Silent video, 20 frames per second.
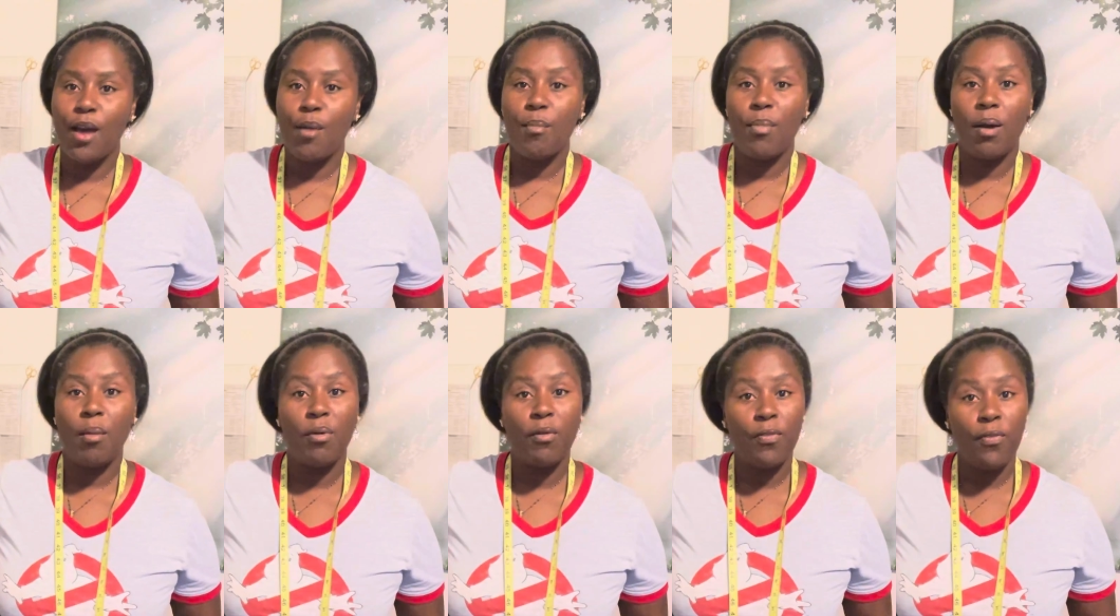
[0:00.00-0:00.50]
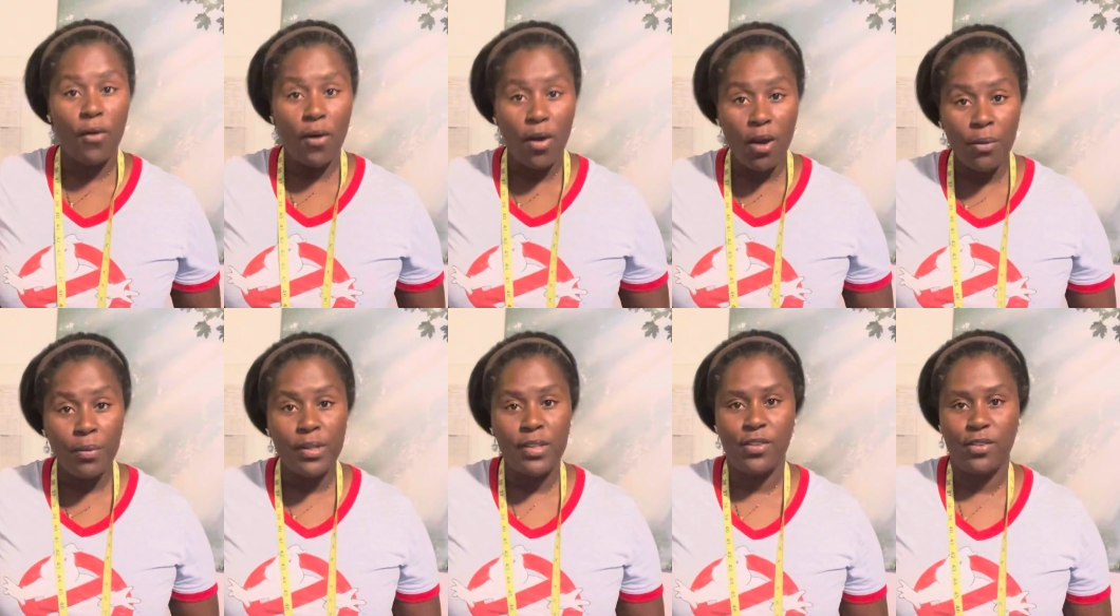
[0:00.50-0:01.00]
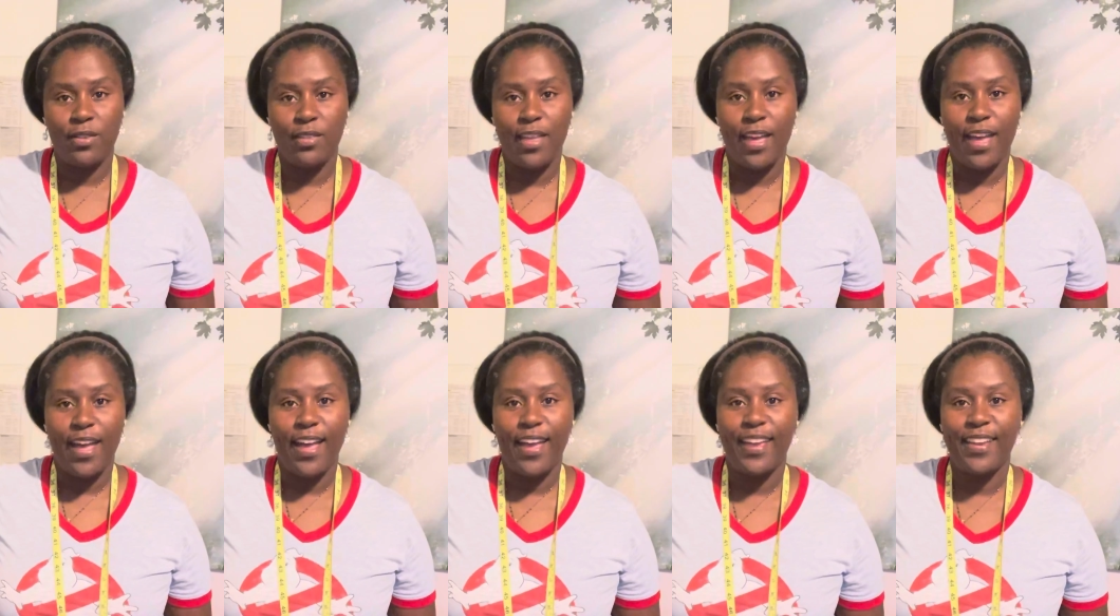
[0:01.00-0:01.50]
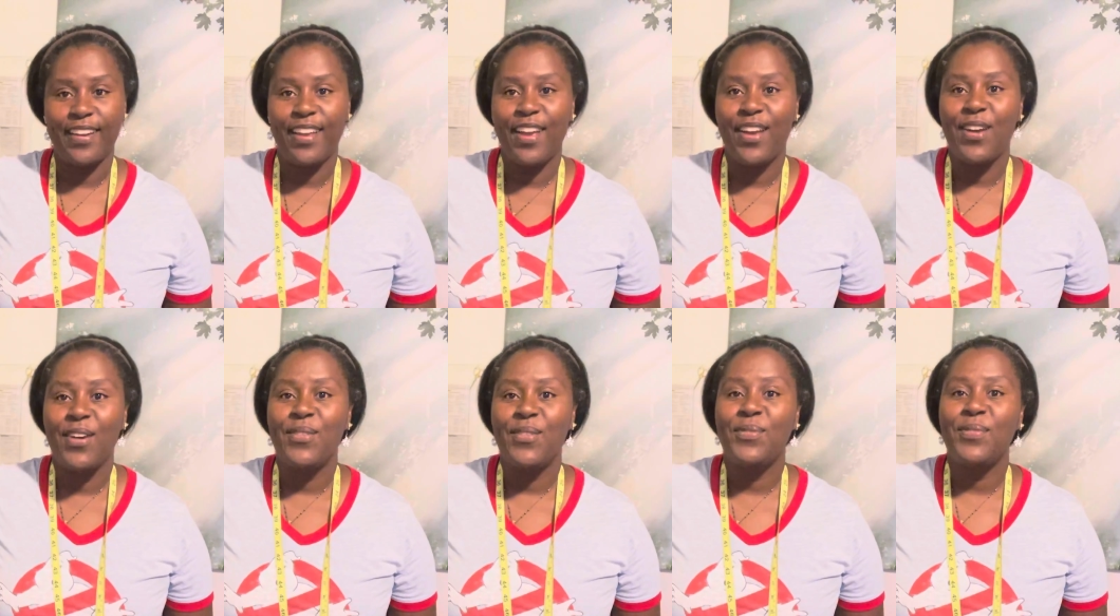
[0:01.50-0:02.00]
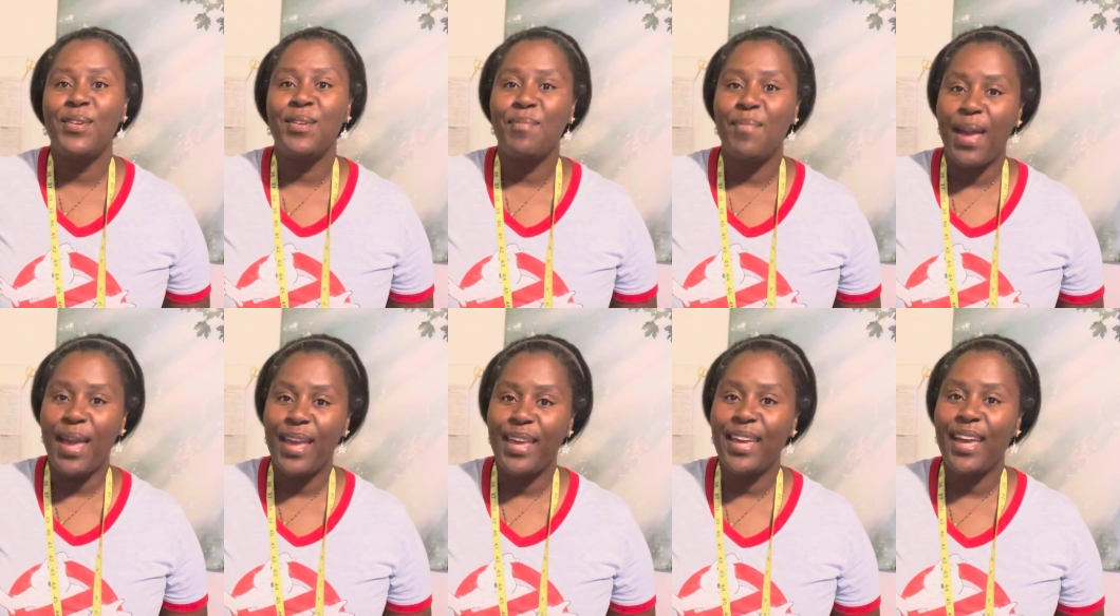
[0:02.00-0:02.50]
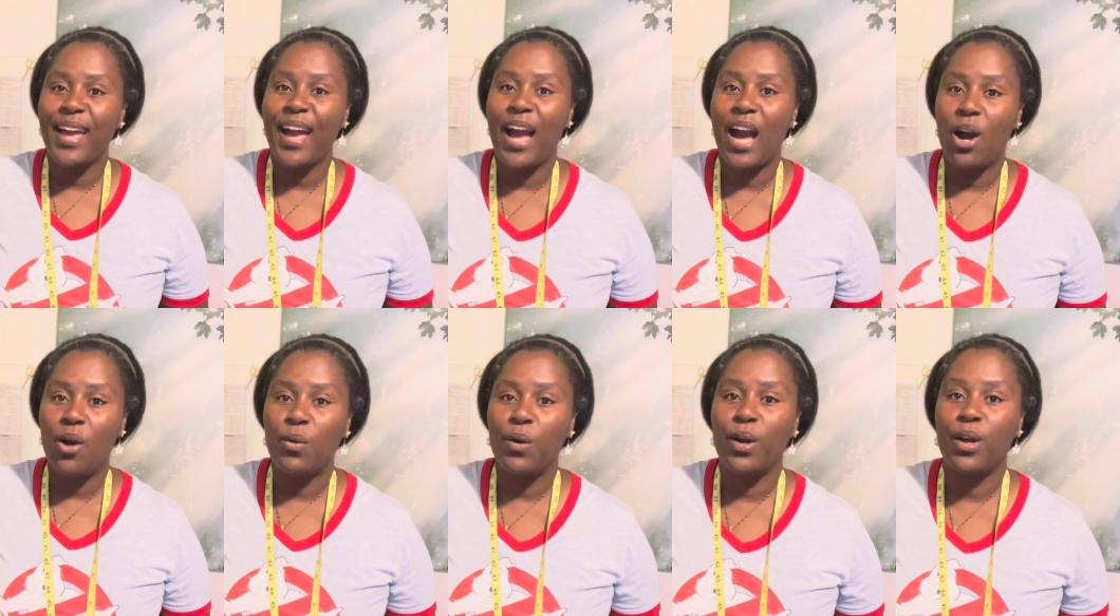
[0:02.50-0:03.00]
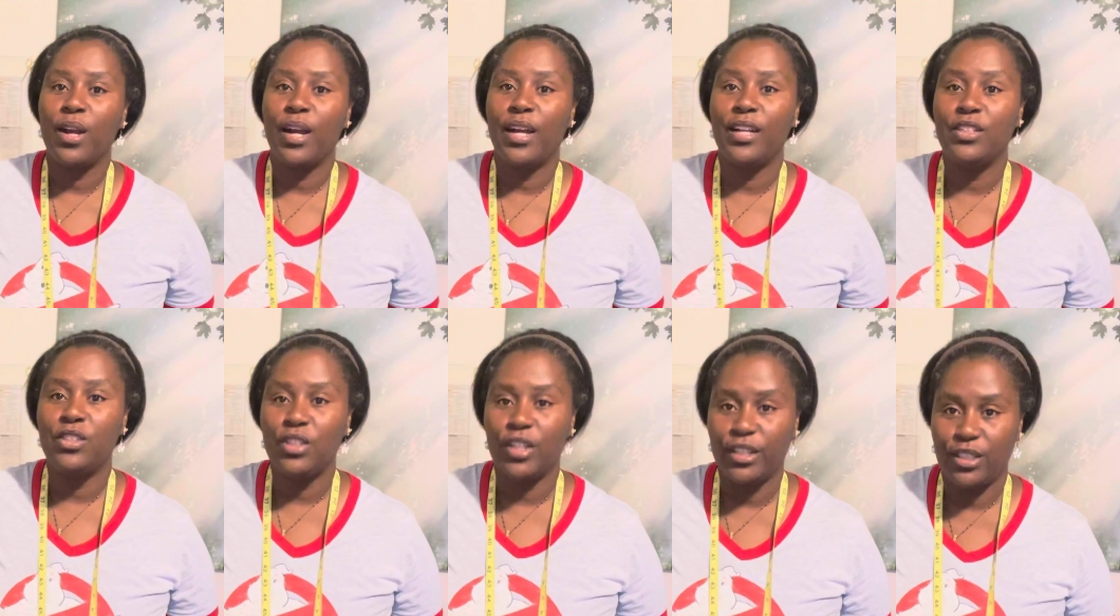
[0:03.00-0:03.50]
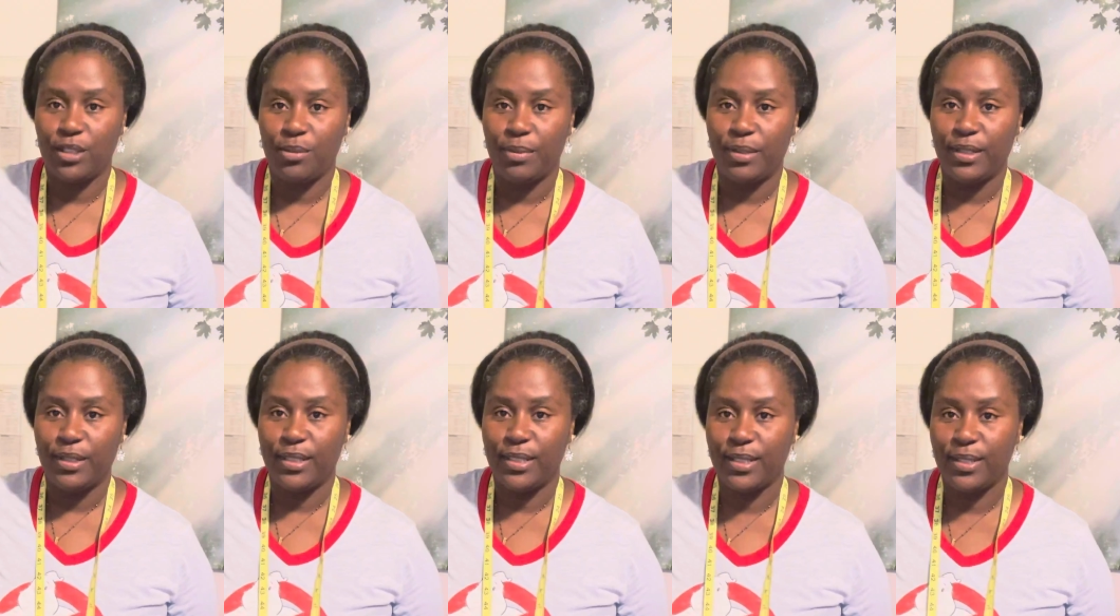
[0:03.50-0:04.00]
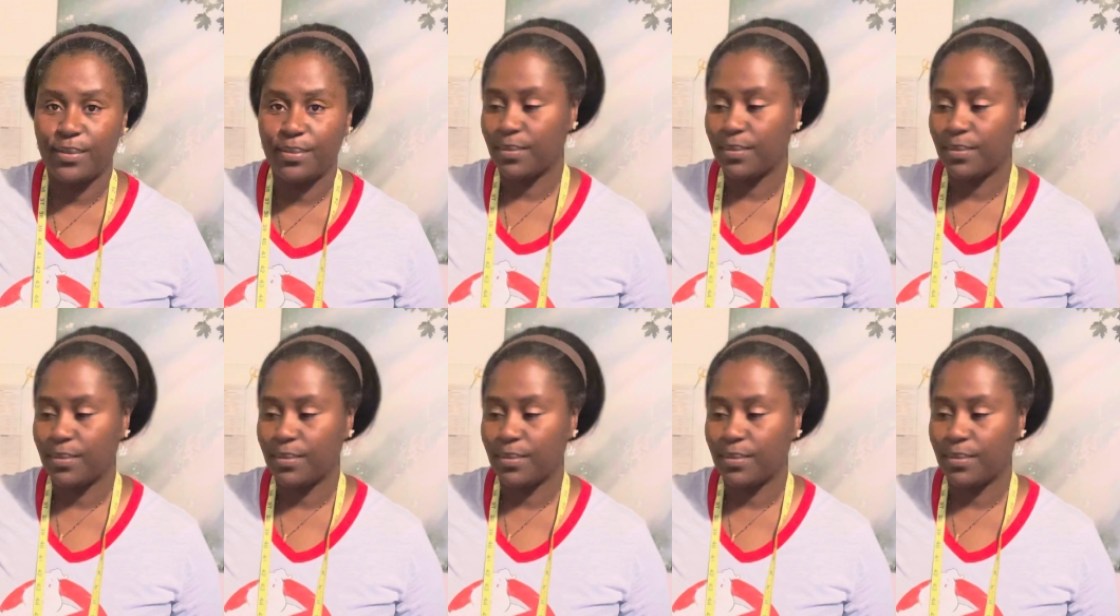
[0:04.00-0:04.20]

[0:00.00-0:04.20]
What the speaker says: But before we do that, we make our adjustments.